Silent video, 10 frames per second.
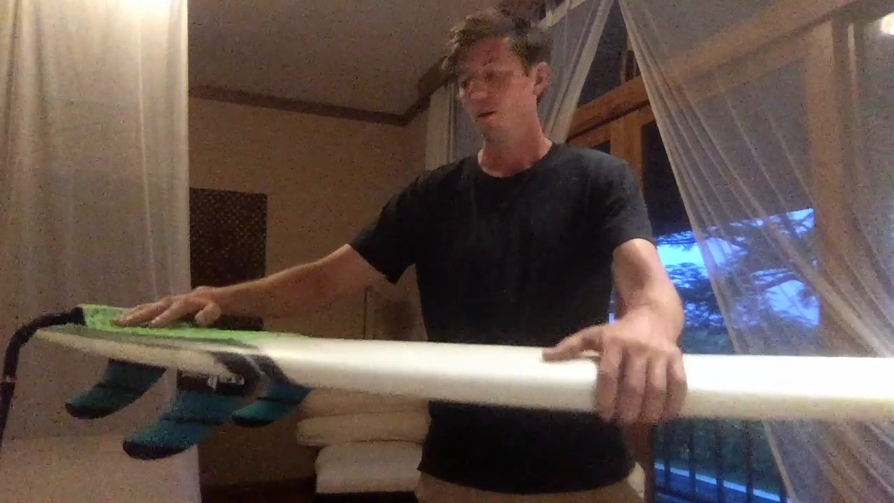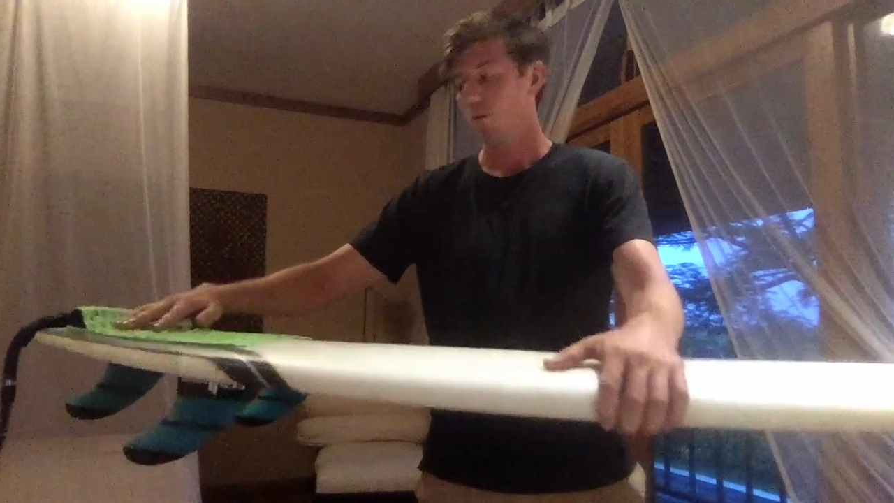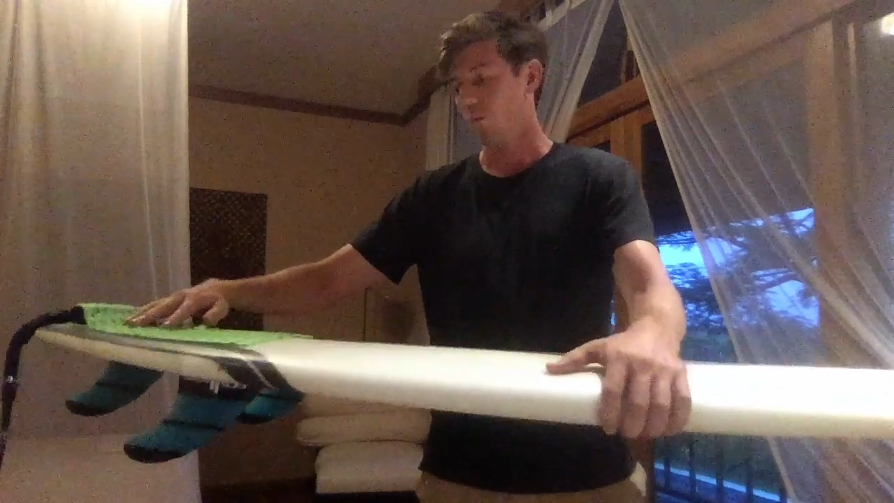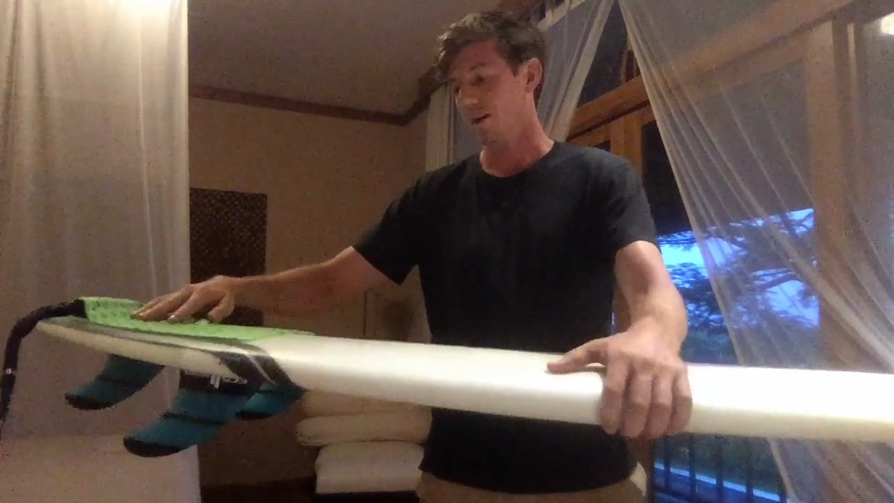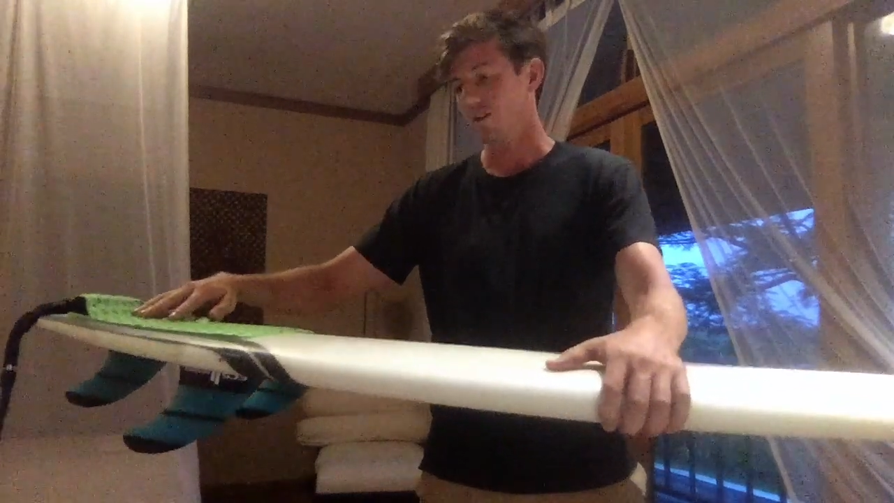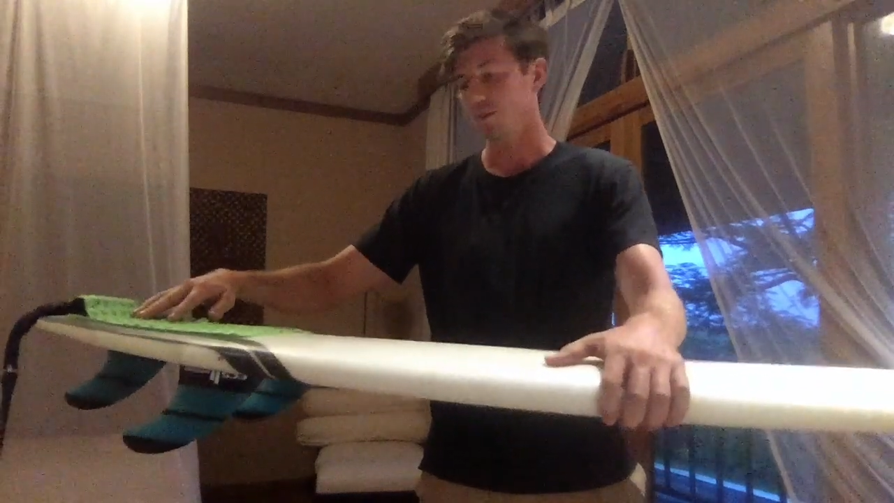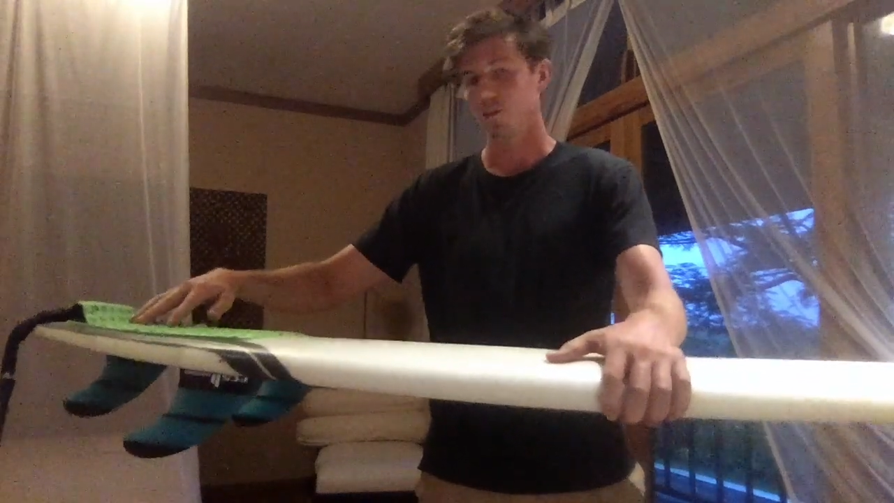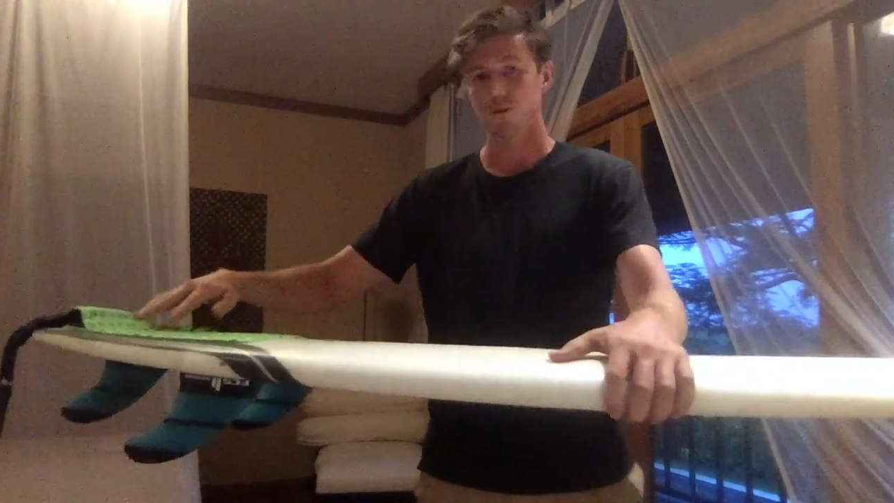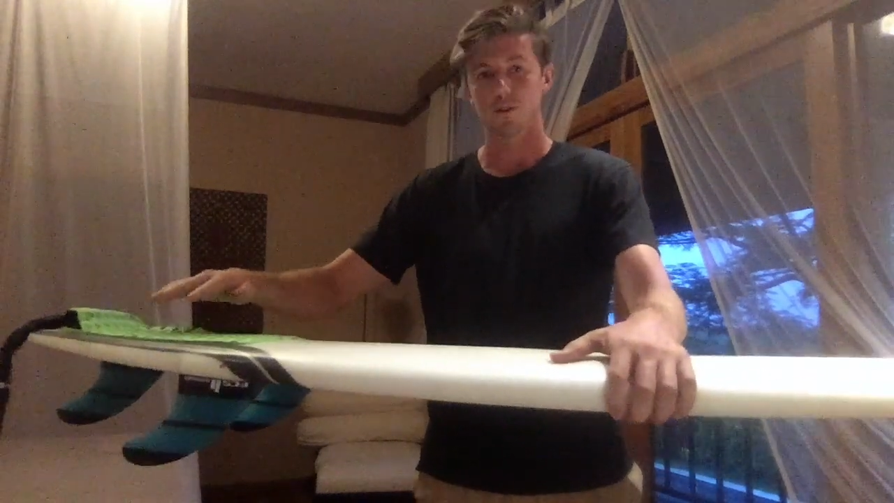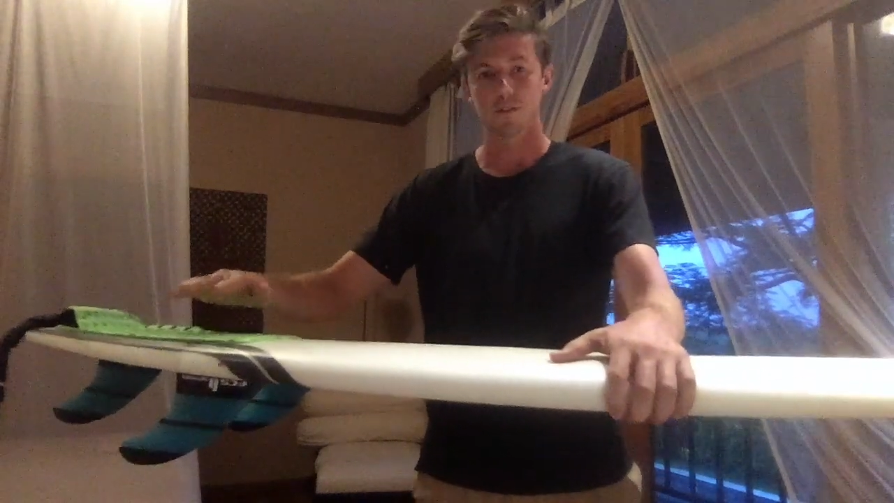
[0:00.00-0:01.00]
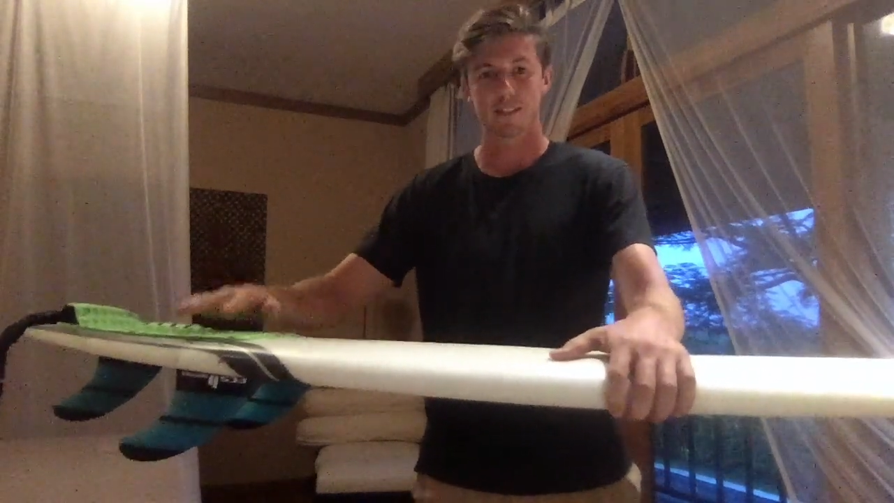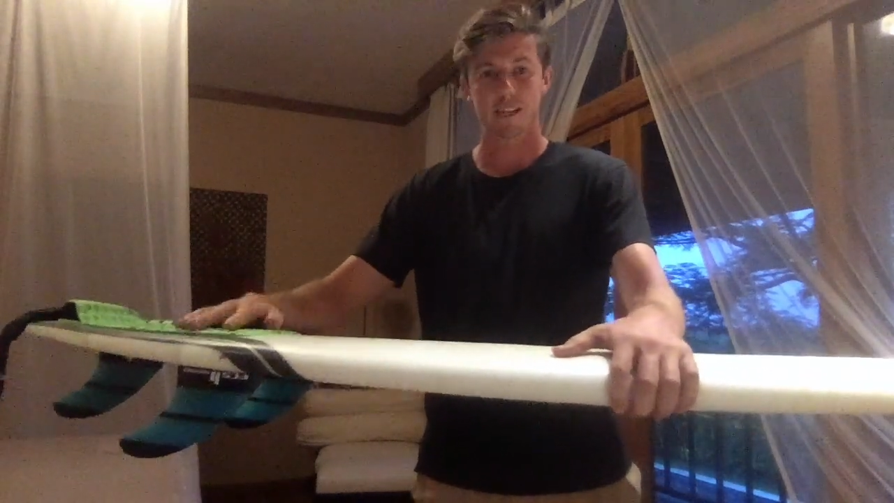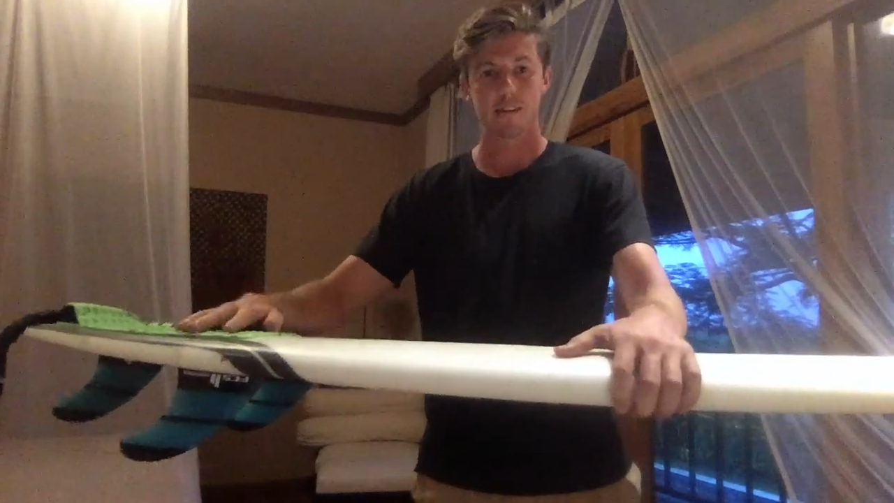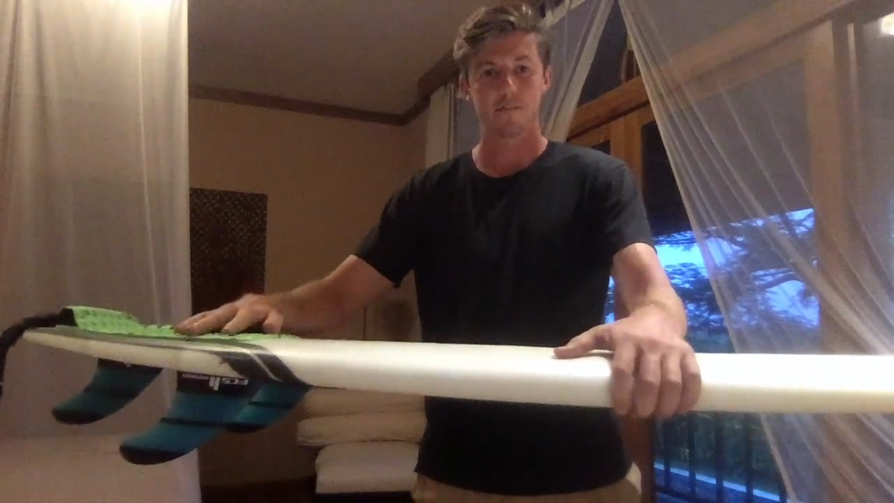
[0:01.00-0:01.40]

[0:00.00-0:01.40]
Whereas your side